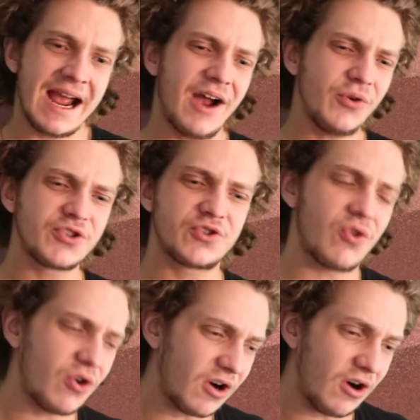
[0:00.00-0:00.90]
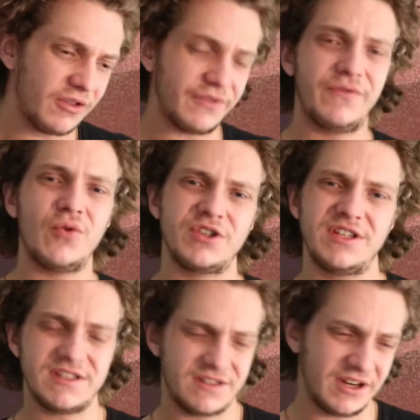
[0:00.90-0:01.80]
how strong are the
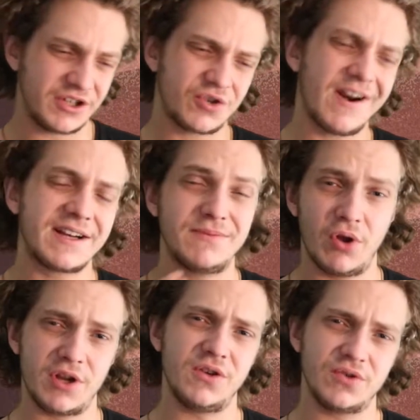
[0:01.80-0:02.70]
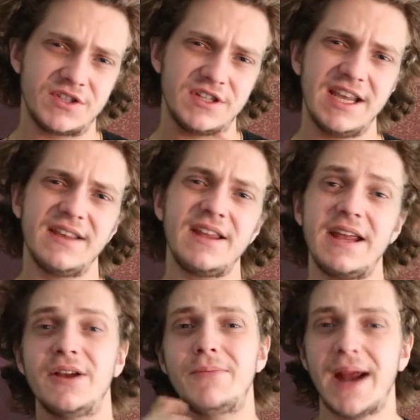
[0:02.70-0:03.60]
forces that attract molecules together
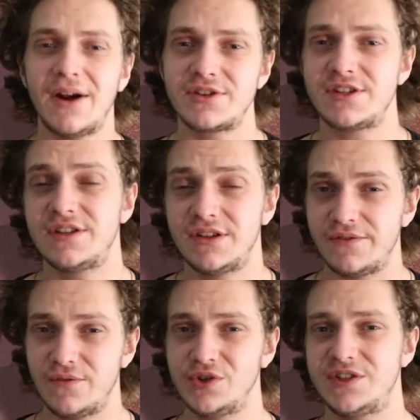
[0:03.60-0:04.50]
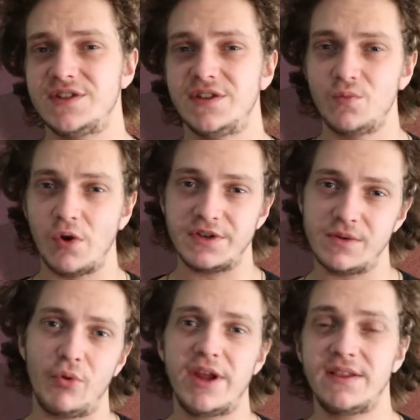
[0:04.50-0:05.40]
in comparison to the forces that want
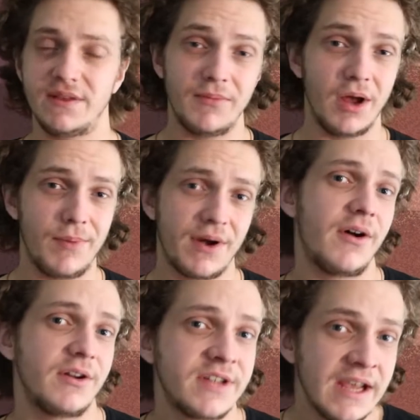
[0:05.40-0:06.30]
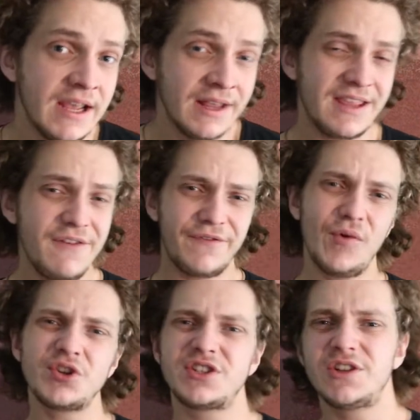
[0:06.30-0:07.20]
to break them apart. The
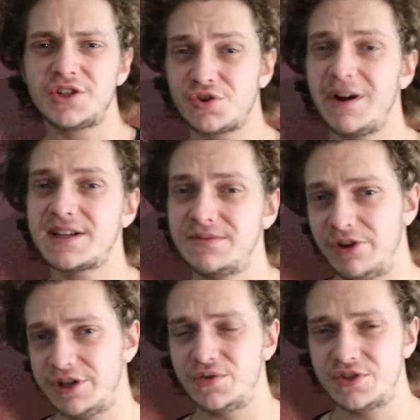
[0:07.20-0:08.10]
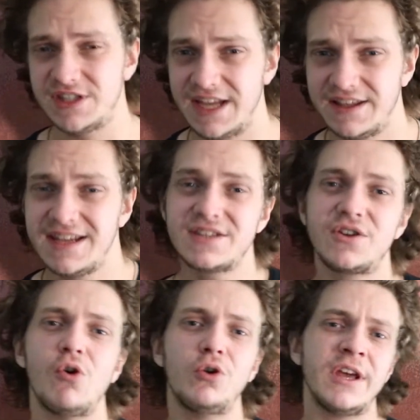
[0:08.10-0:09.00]
force that attracts molecules together
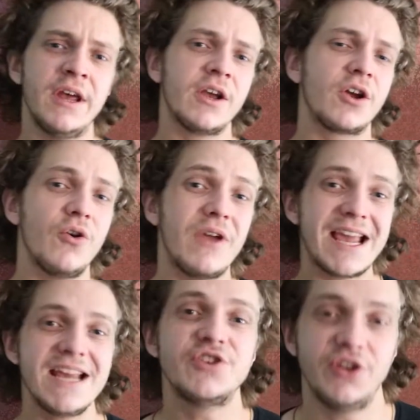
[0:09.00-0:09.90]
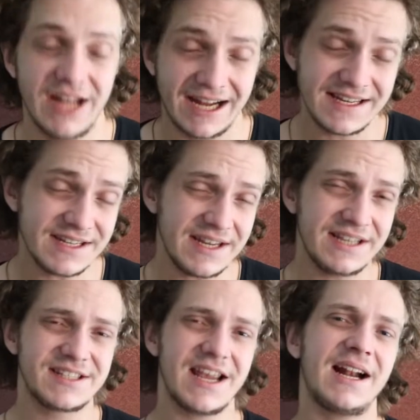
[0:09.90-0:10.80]
is called cohesion and is
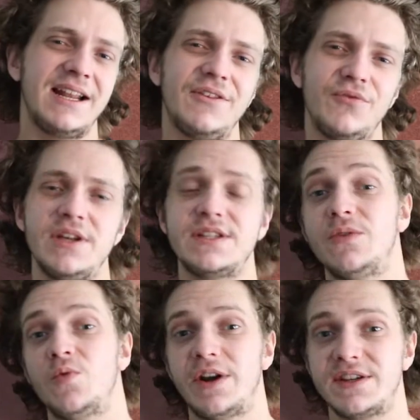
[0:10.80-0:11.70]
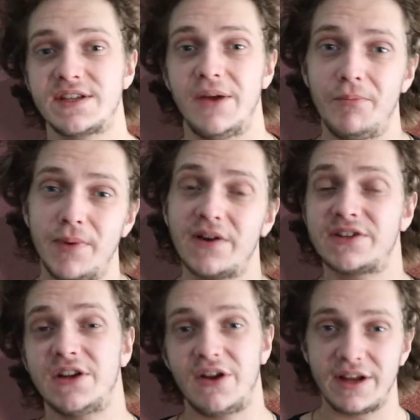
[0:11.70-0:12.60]
exactly the reason why some
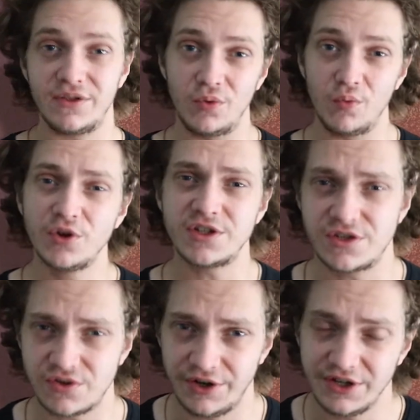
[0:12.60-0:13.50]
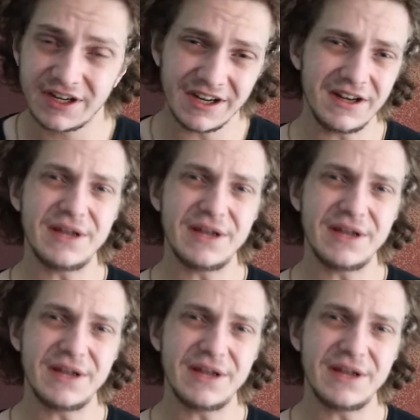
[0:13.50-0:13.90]
bugs like the water strider can